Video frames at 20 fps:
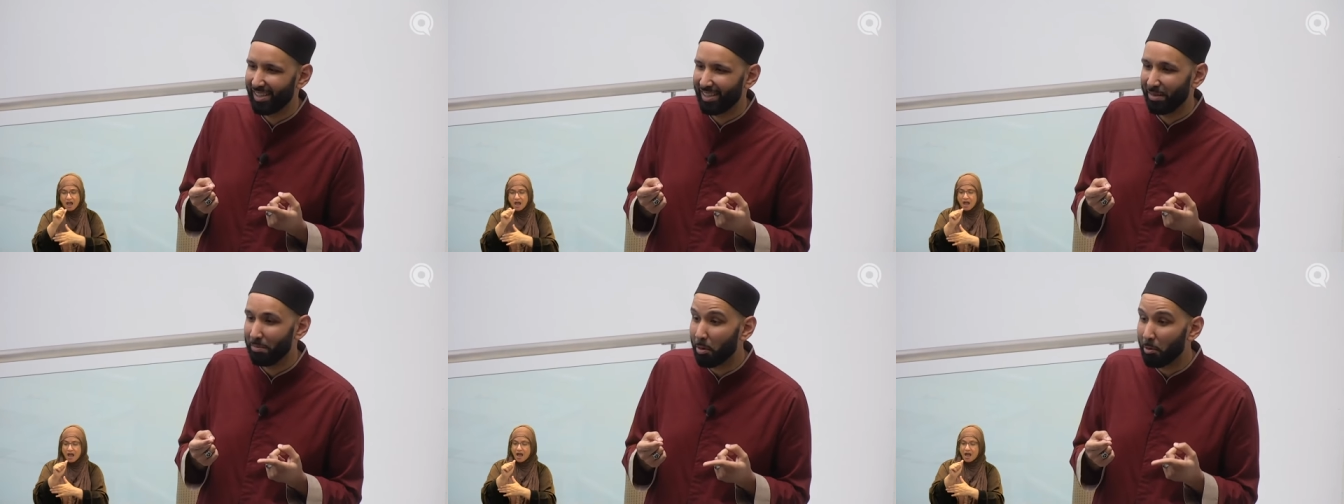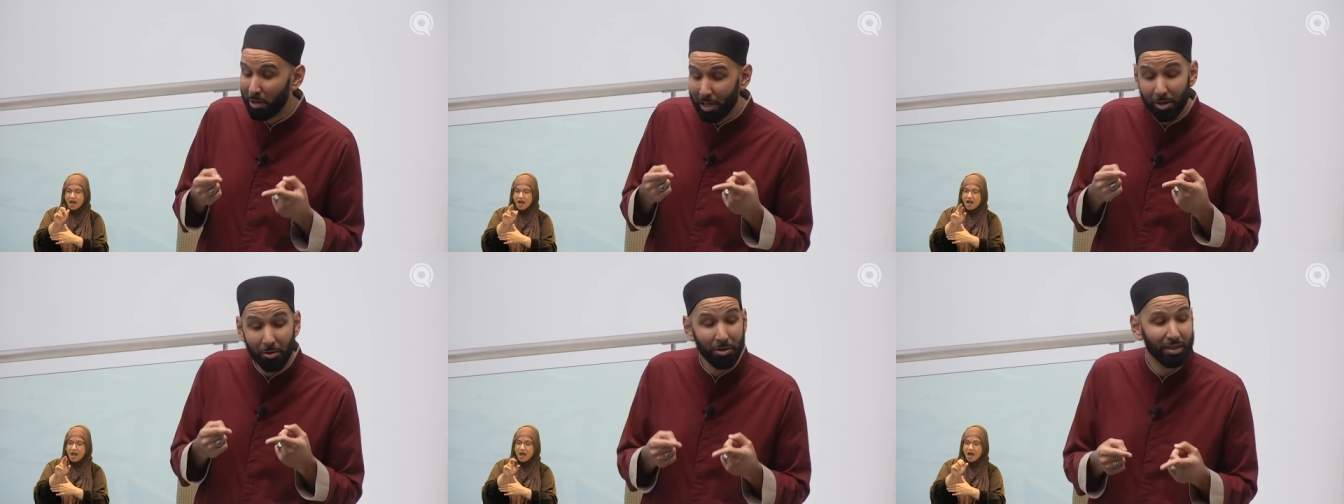But
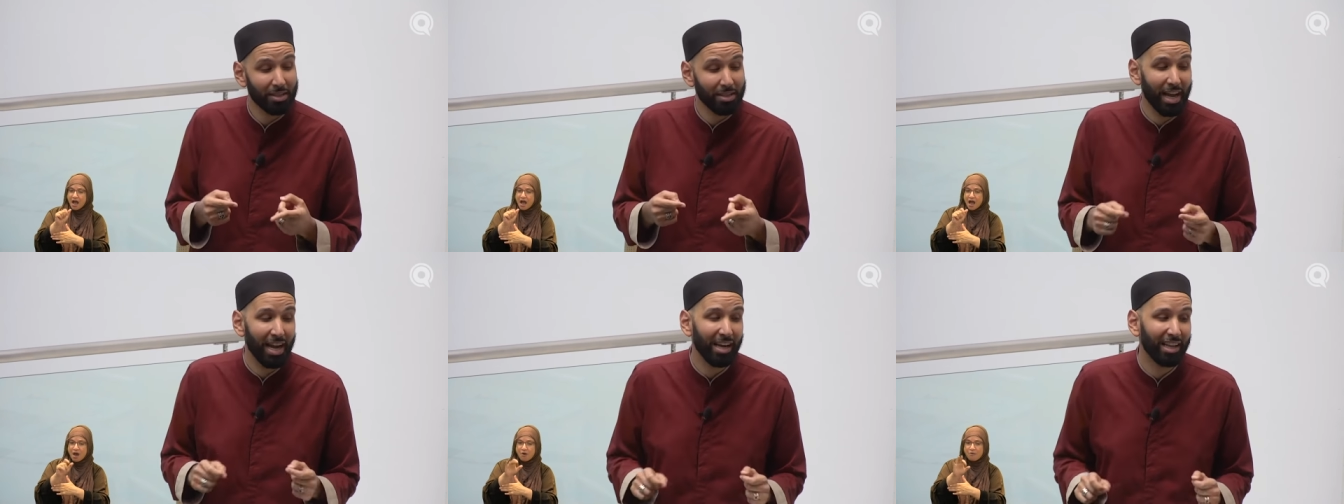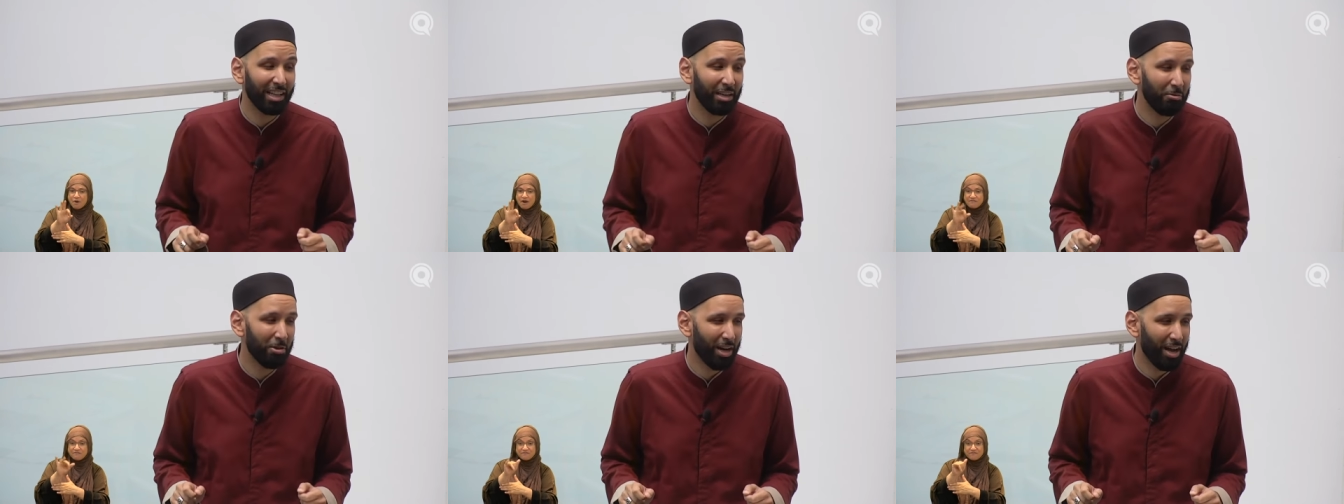we know
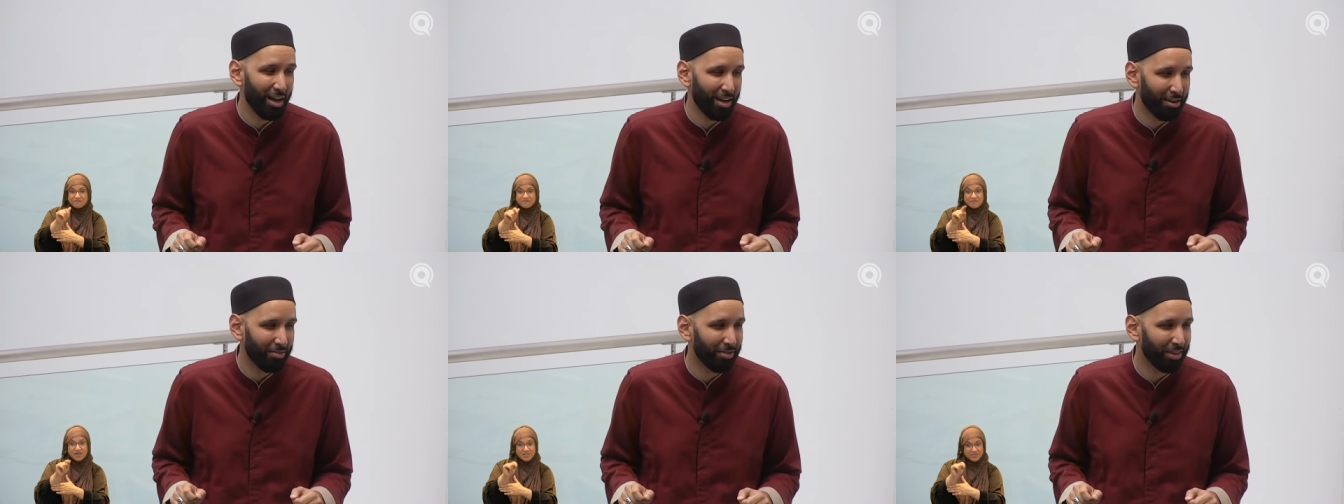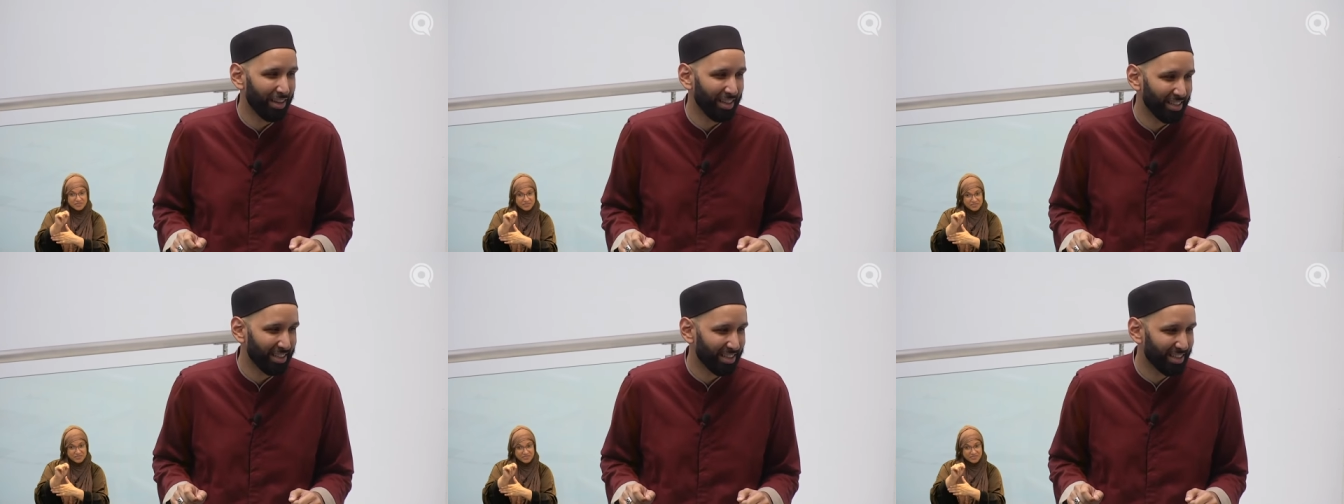exactly when
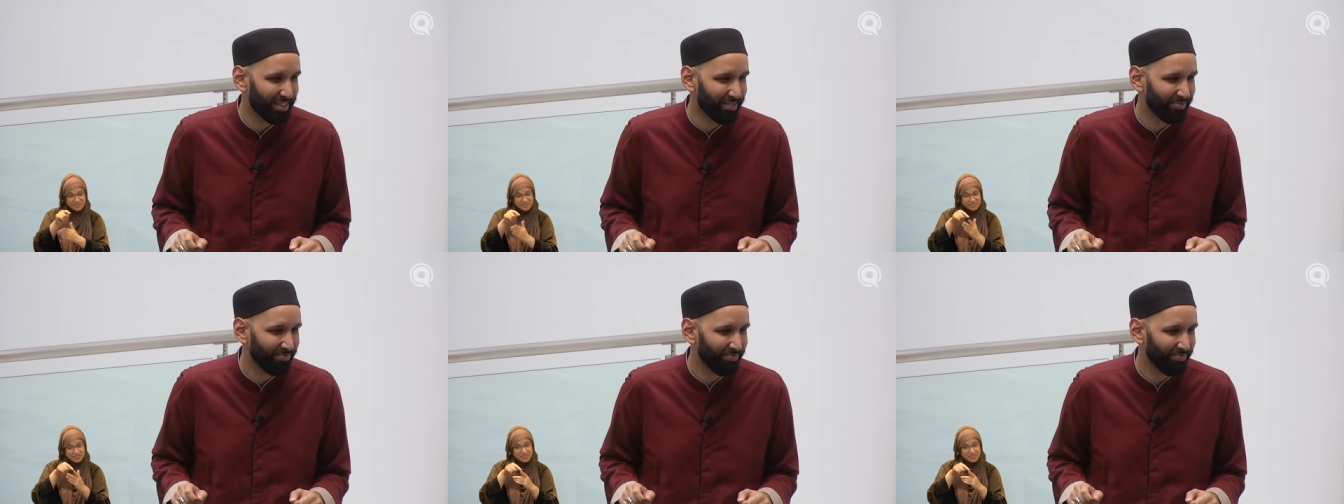Arafah is.